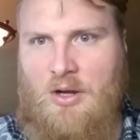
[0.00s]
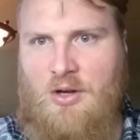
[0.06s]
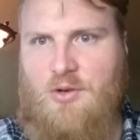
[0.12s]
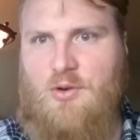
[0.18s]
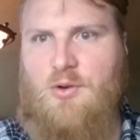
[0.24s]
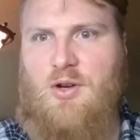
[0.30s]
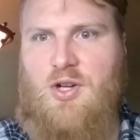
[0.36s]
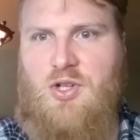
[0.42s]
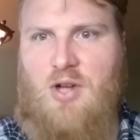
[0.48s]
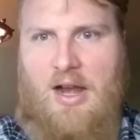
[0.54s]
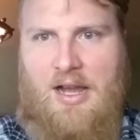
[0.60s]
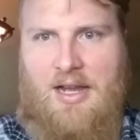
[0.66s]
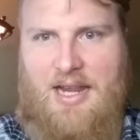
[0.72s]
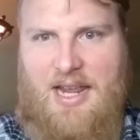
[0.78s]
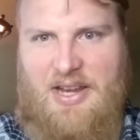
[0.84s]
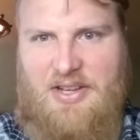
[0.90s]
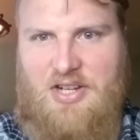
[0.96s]
or trying
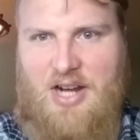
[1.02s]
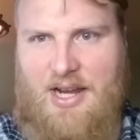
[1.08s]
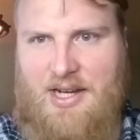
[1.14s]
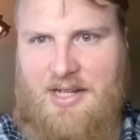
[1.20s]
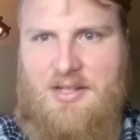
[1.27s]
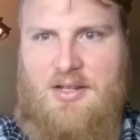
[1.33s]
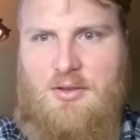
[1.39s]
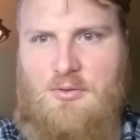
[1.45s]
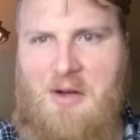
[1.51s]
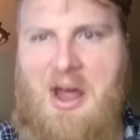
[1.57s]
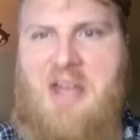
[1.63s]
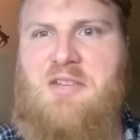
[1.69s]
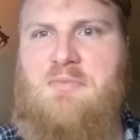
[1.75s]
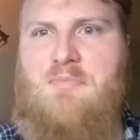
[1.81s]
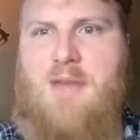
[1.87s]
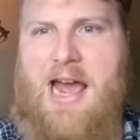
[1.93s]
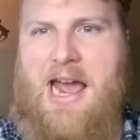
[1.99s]
to hitchhike to the
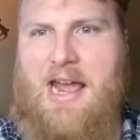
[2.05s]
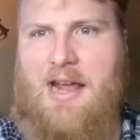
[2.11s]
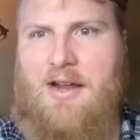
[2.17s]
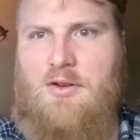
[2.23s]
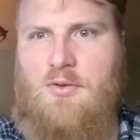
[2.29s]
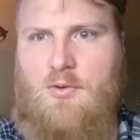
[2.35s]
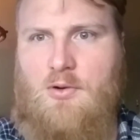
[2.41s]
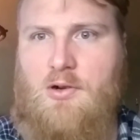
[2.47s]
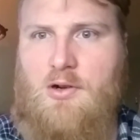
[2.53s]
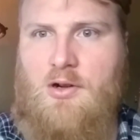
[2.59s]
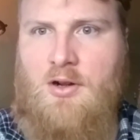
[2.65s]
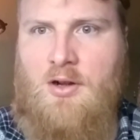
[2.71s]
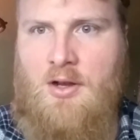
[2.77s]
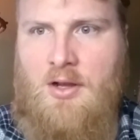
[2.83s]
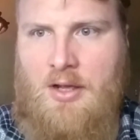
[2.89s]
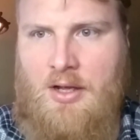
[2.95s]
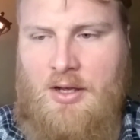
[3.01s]
West Bank, or
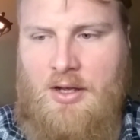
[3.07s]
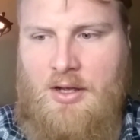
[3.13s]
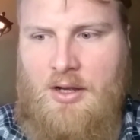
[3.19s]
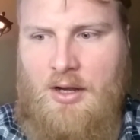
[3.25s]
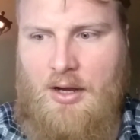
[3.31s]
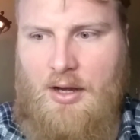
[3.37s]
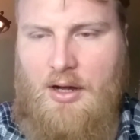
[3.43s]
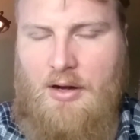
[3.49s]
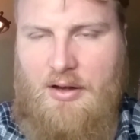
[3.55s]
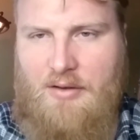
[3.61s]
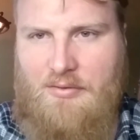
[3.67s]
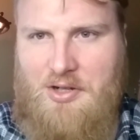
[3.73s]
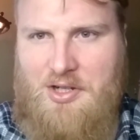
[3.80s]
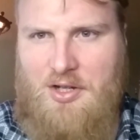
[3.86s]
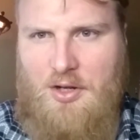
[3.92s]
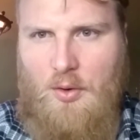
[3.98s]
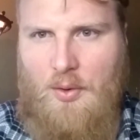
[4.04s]
even
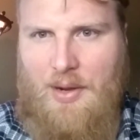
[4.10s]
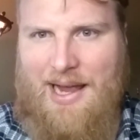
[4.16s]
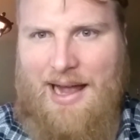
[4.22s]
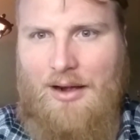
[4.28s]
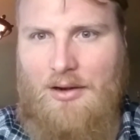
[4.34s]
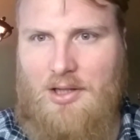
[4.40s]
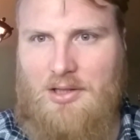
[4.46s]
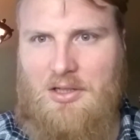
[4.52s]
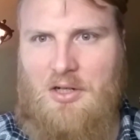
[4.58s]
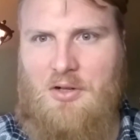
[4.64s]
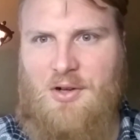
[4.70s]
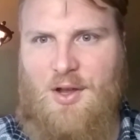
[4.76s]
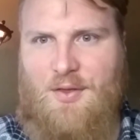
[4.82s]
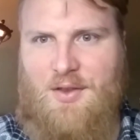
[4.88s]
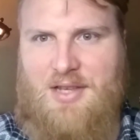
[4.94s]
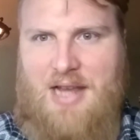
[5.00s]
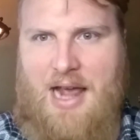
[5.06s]
just going out alone
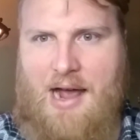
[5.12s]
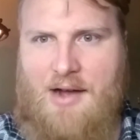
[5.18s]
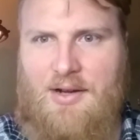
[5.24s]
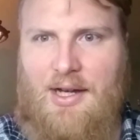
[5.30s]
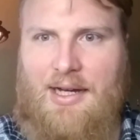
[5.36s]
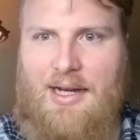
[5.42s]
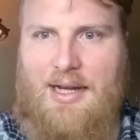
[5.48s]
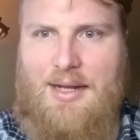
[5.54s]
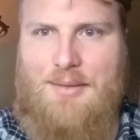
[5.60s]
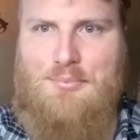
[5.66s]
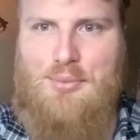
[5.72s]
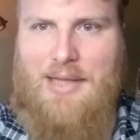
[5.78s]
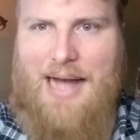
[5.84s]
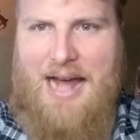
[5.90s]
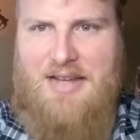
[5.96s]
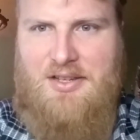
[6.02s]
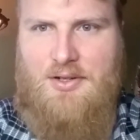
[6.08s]
on the town and getting
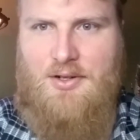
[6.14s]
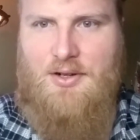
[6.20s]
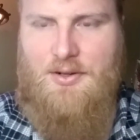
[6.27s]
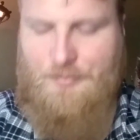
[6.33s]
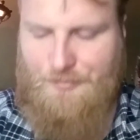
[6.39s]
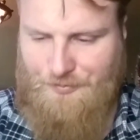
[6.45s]
plastered,